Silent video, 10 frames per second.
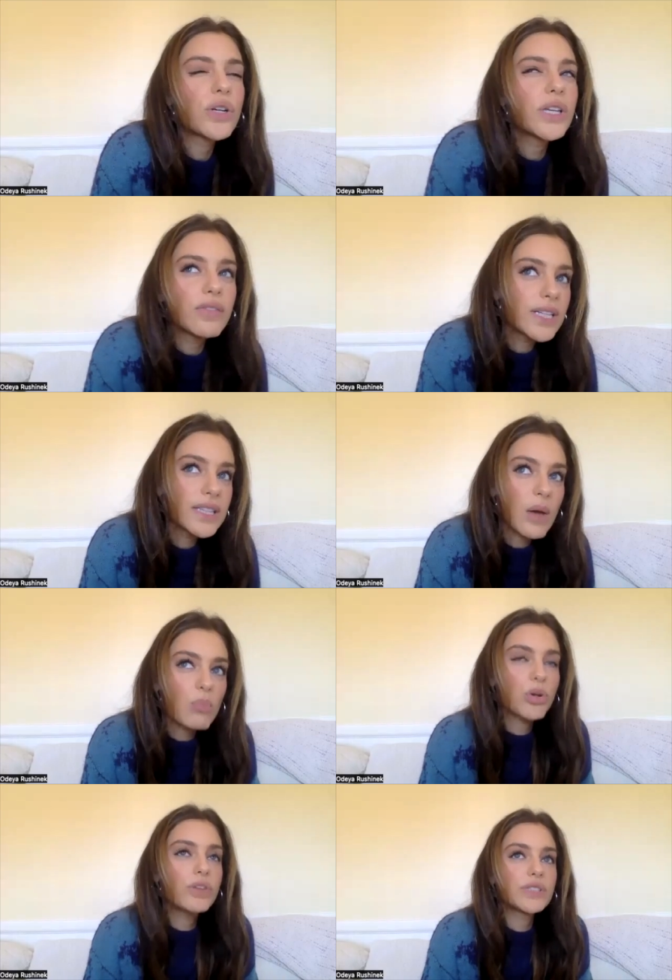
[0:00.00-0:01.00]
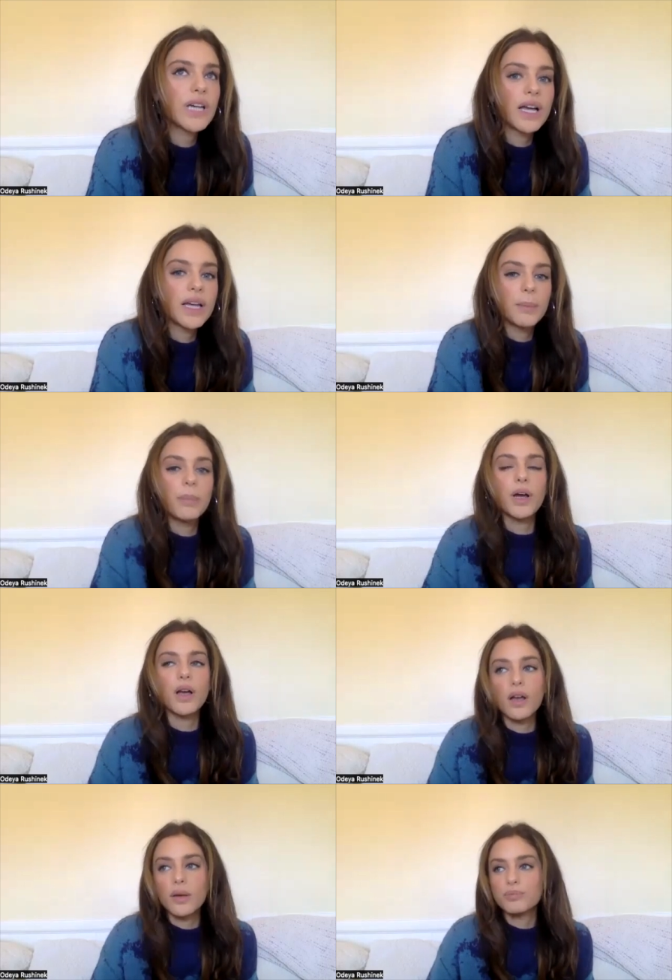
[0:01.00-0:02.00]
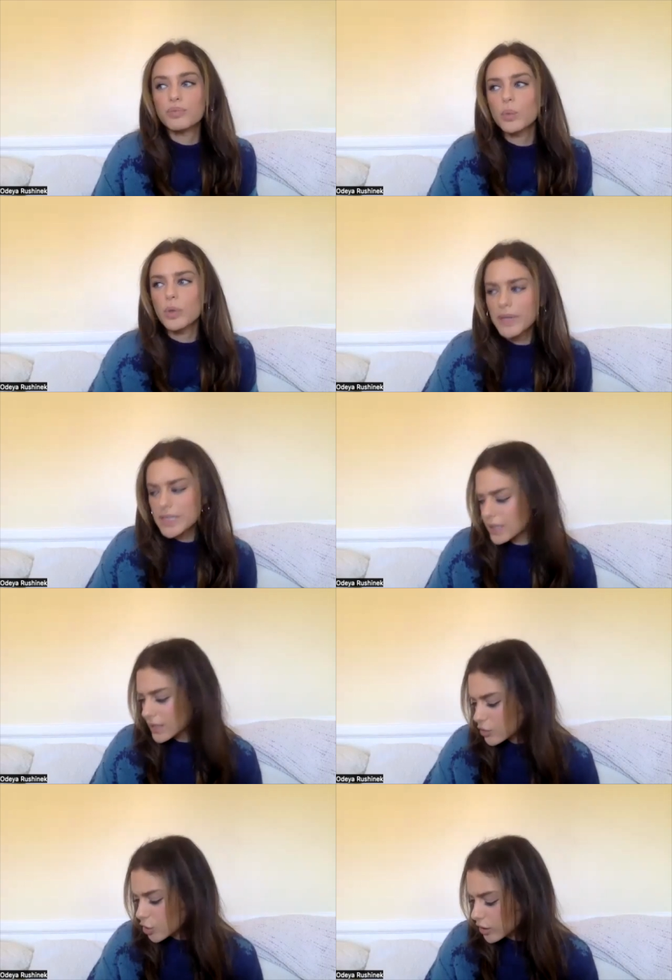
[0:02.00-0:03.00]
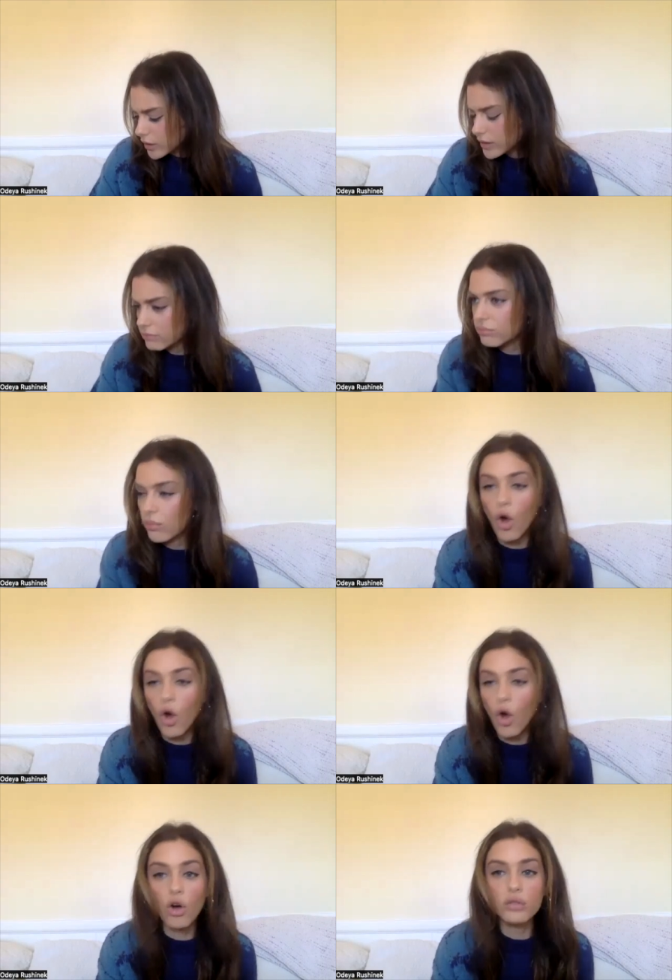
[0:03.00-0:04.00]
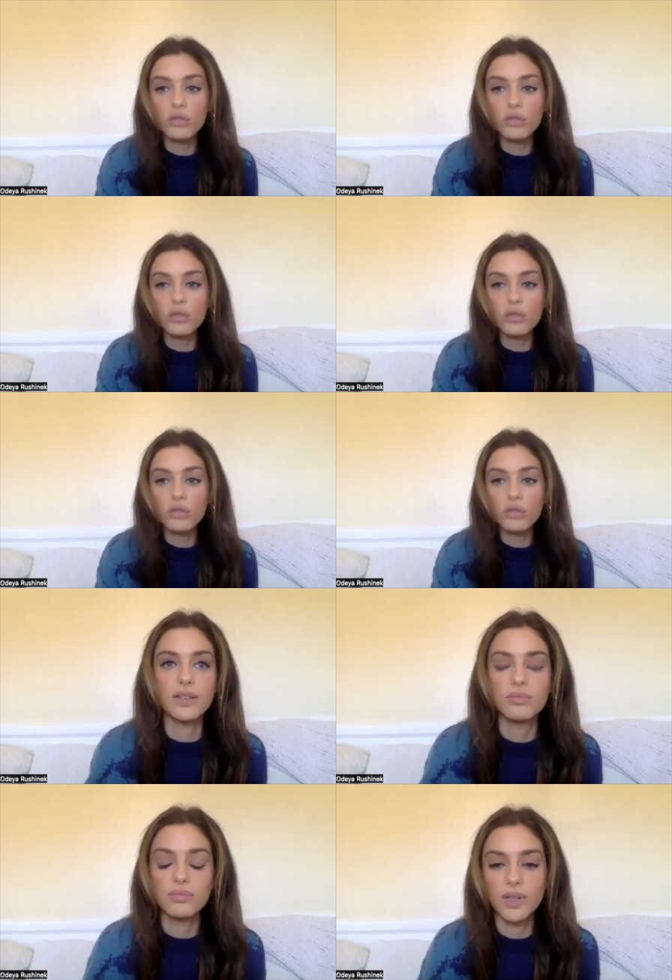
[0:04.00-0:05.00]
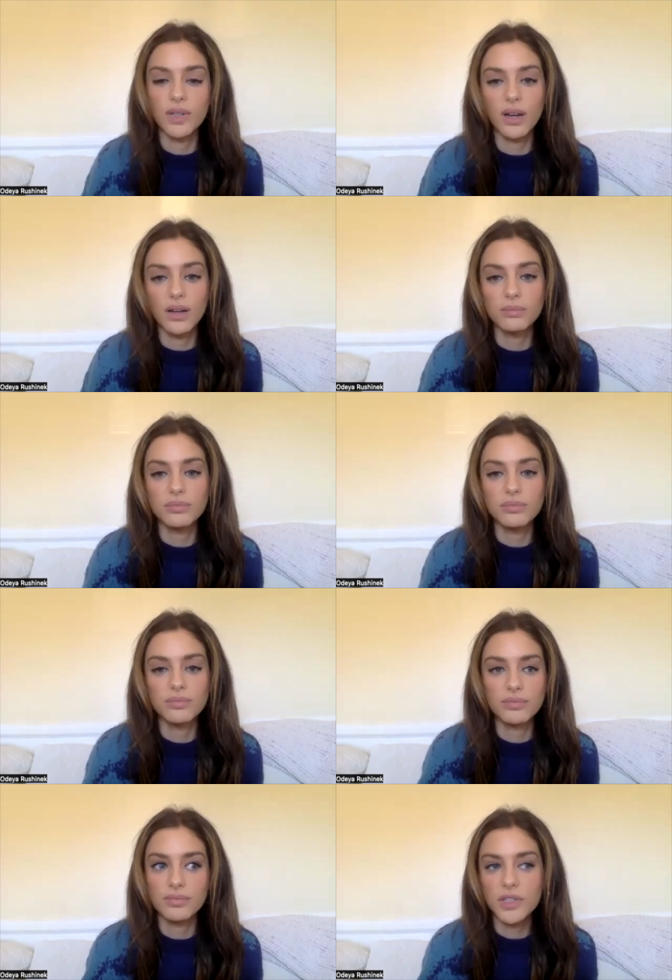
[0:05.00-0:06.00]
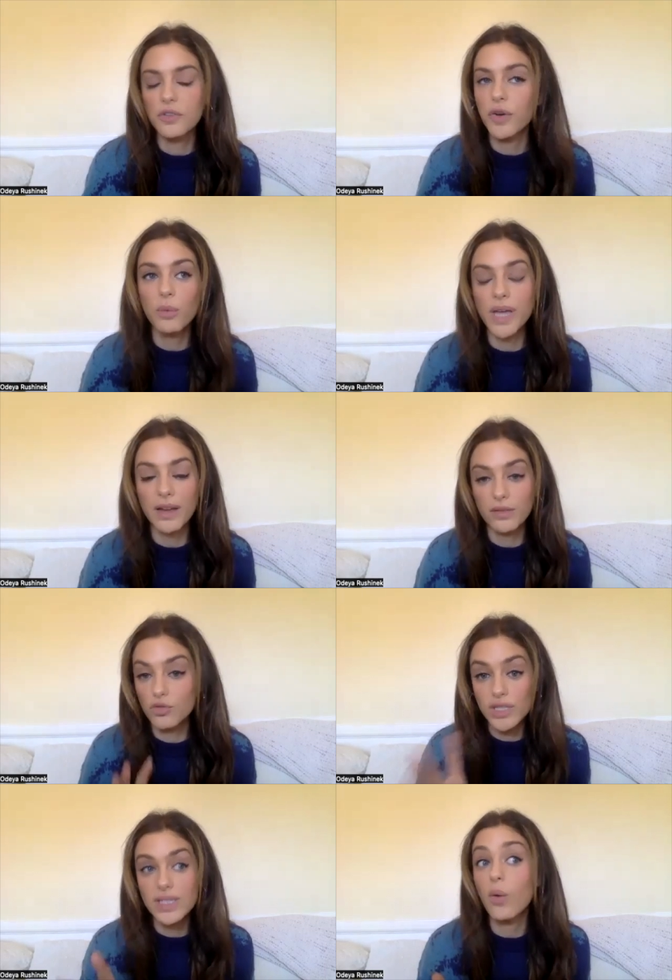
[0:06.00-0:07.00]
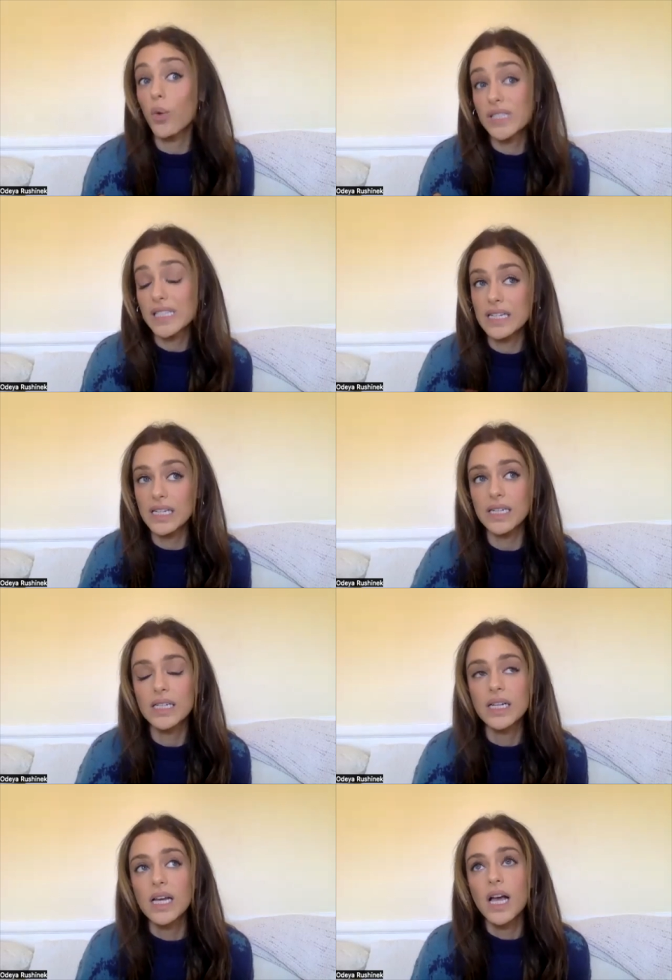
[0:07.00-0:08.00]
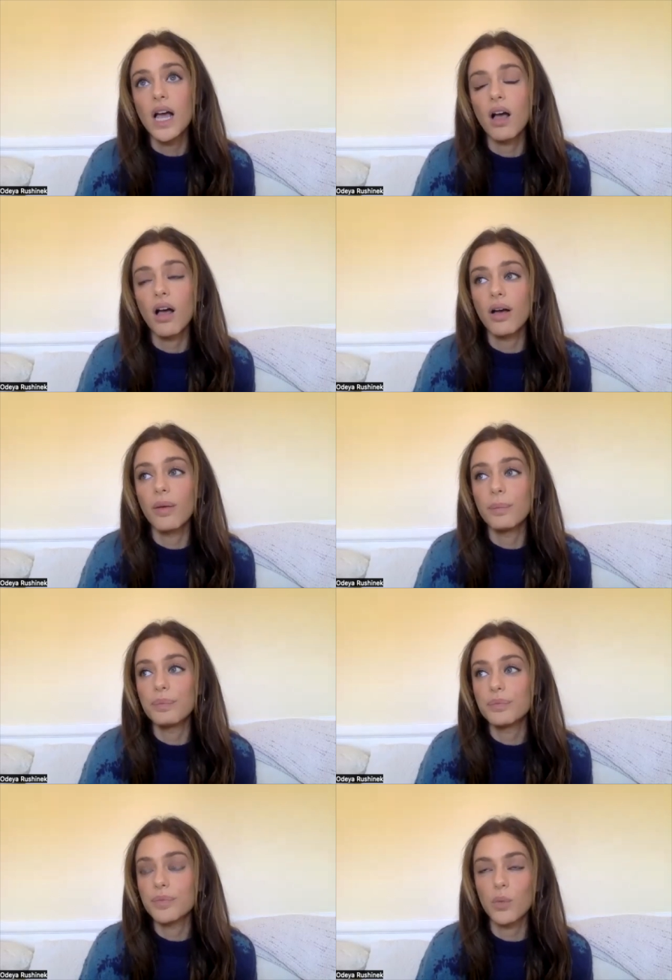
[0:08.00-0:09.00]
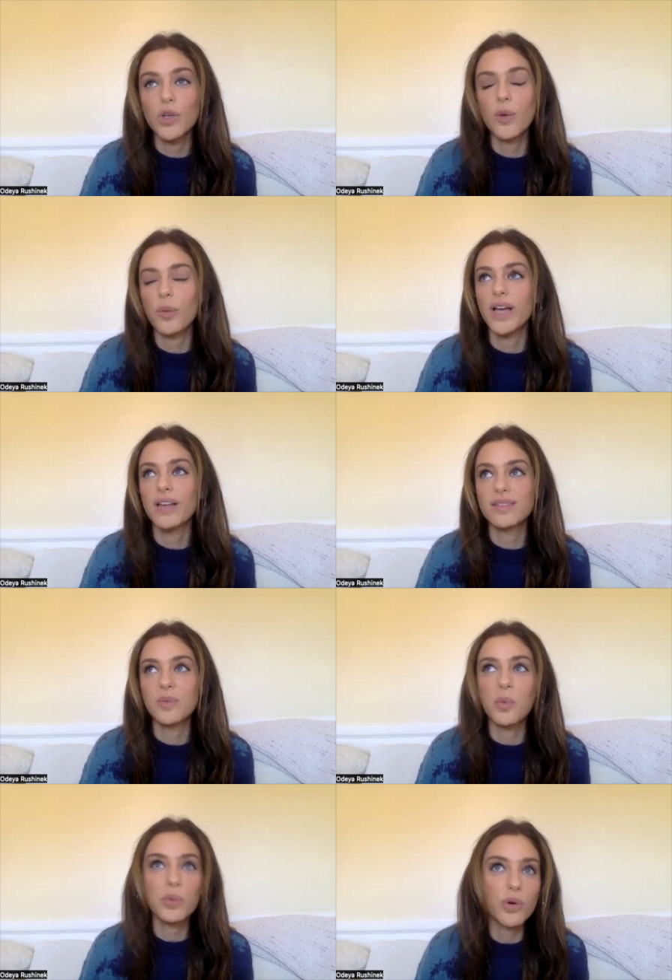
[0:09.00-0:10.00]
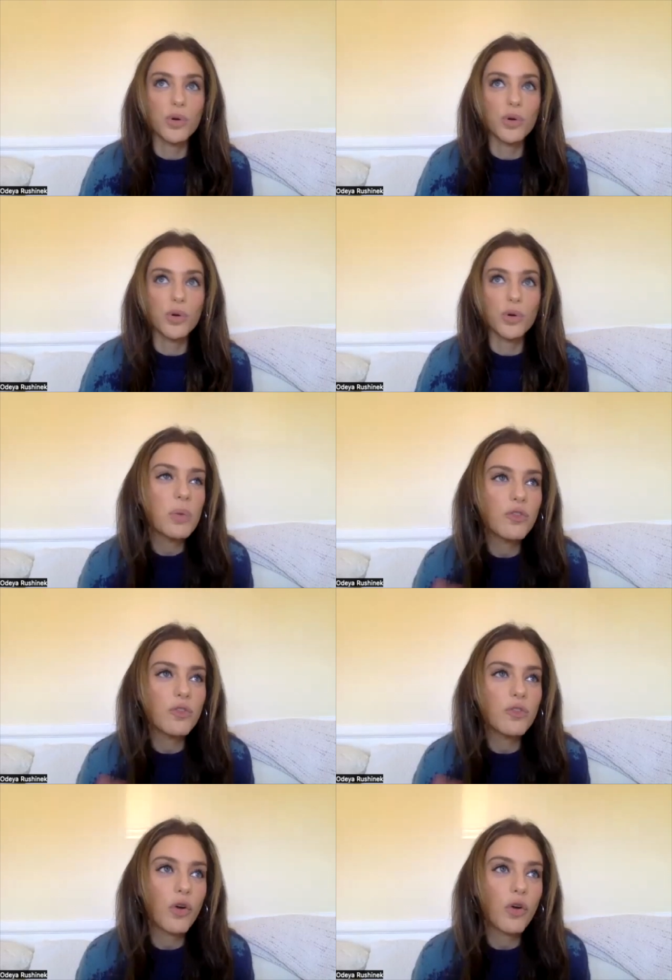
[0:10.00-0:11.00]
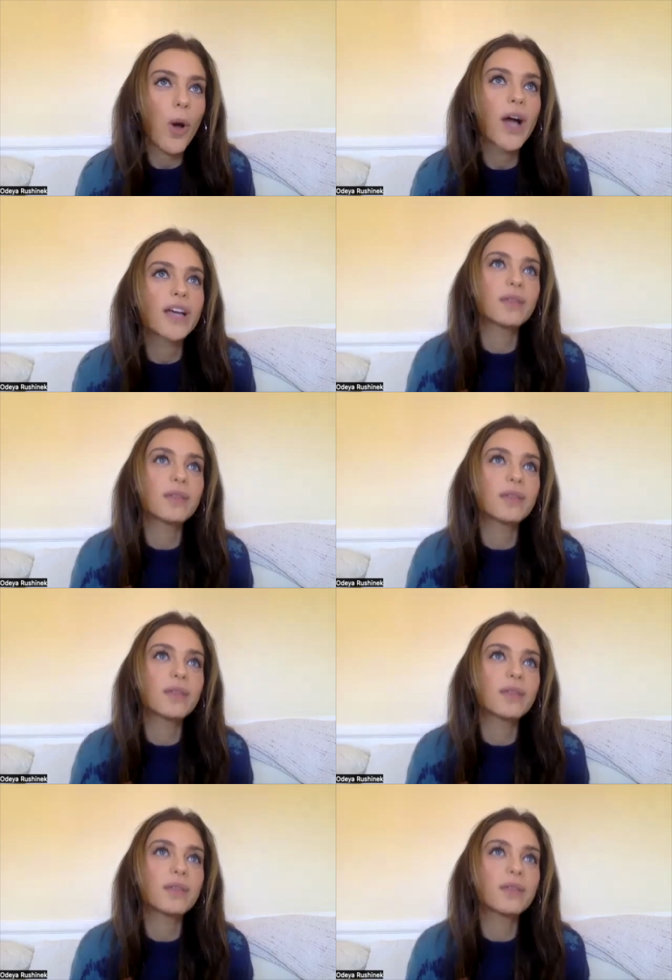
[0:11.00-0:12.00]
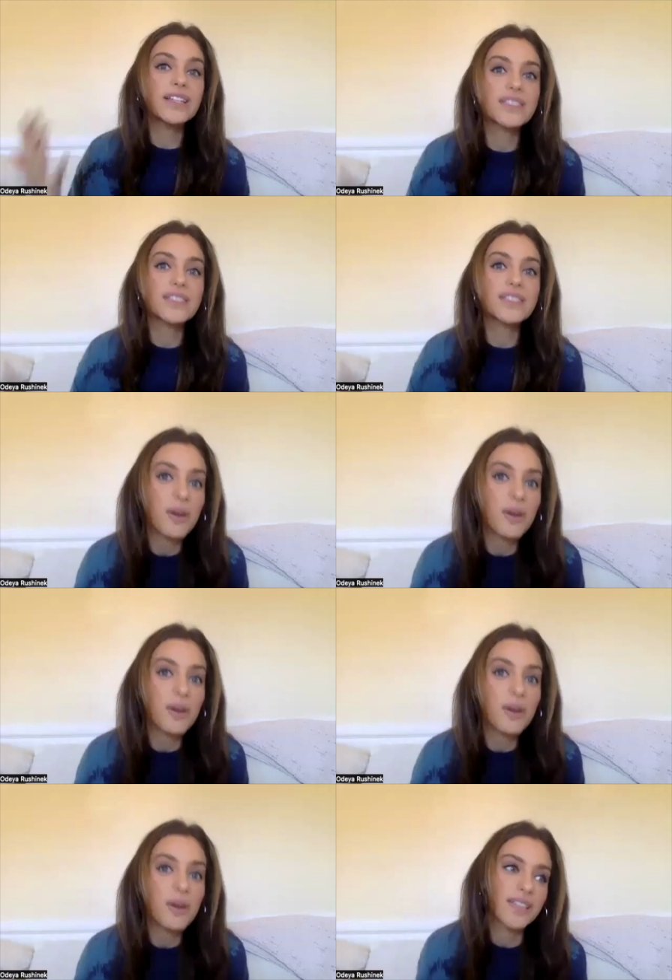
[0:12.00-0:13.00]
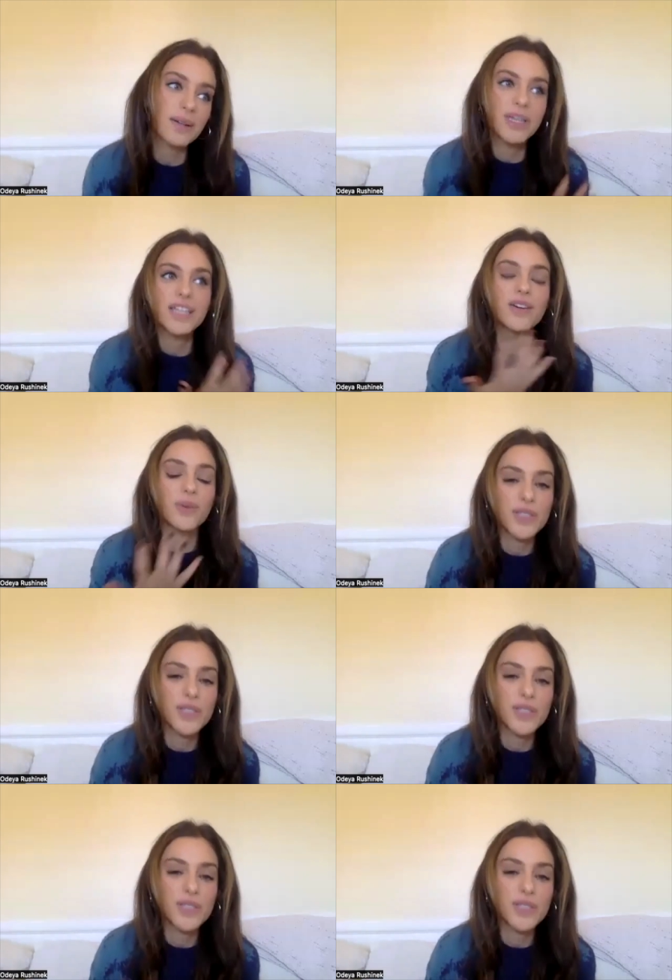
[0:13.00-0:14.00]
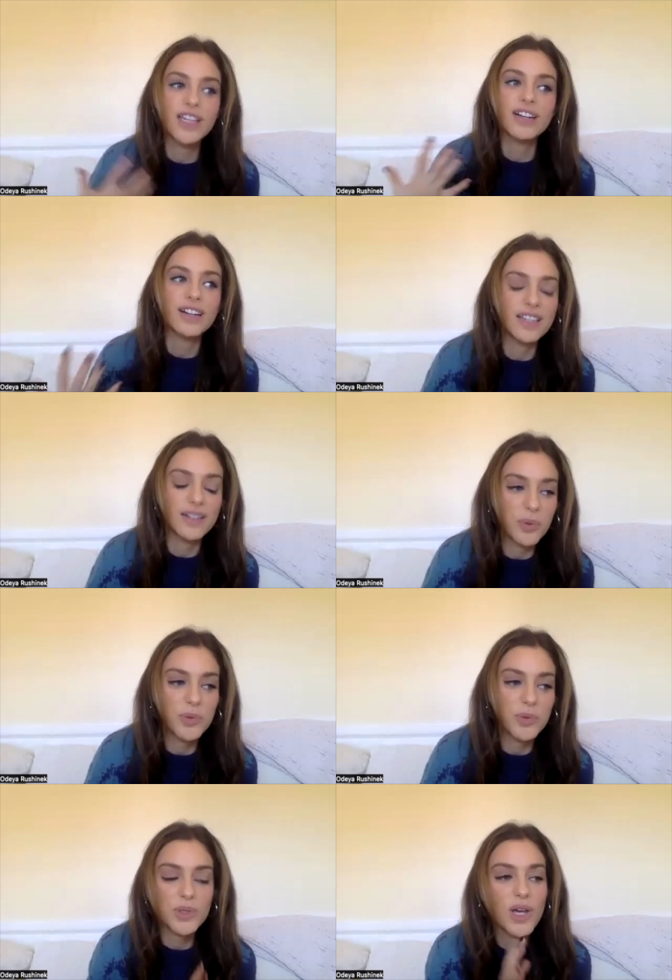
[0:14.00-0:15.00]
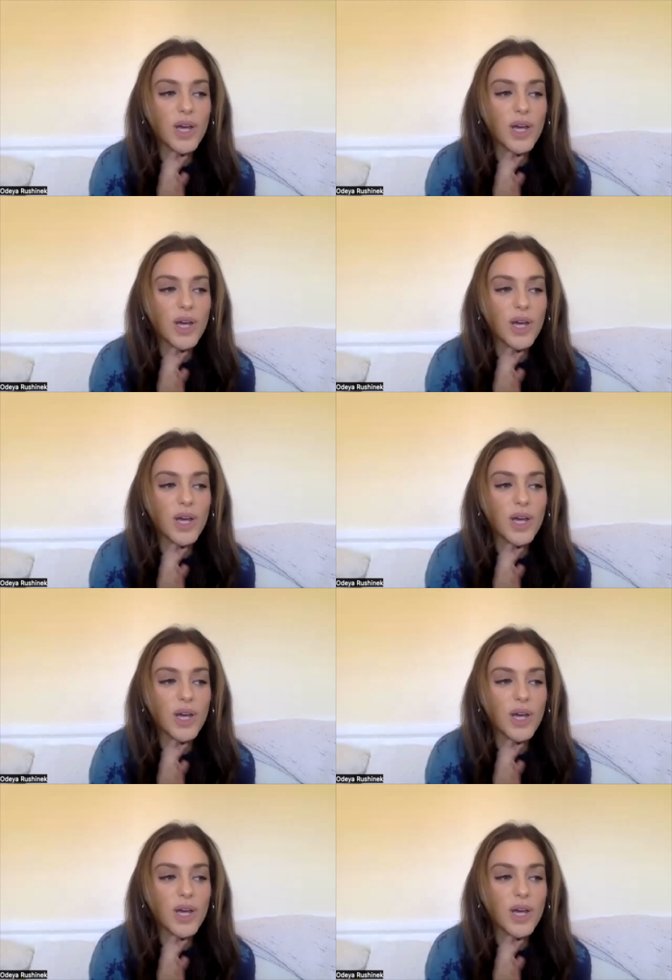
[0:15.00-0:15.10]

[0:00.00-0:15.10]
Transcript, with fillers: even in that brief time, um, we basically took all, all day to um, to film that just that one scene. Um, you know, we had we were we had been filming for a while and we knew like Ray is coming, Ray's coming, you know, he's legendary and we just